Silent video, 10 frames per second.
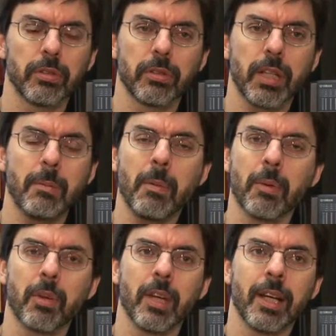come up
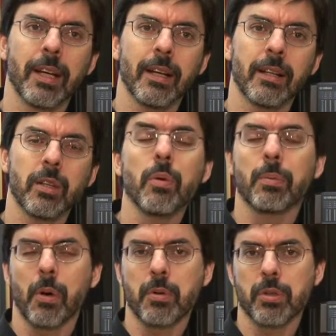with new
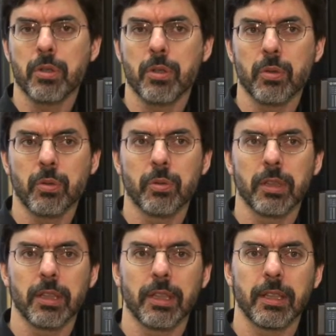approaches to
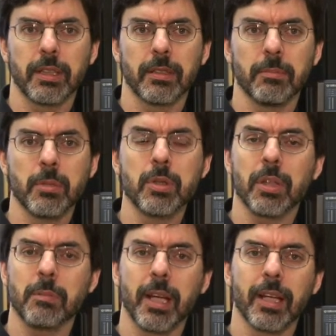
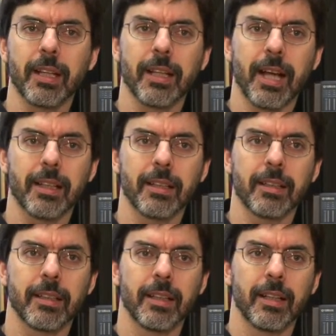music making that
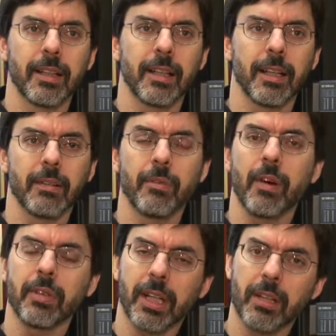
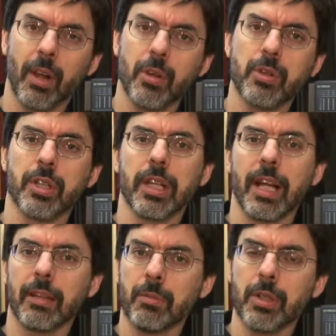involve technology
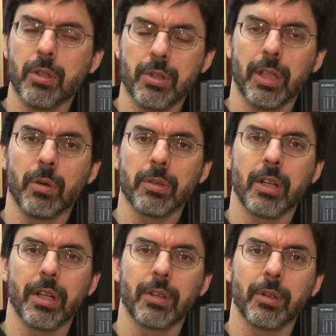and the research that goes
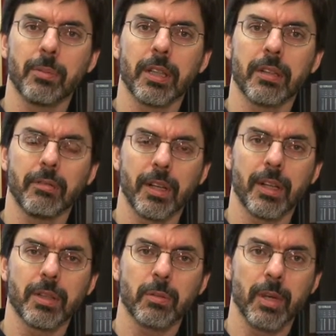on at CIRMMT in
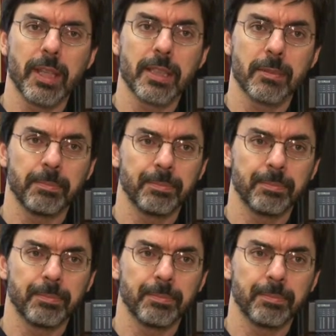various ways.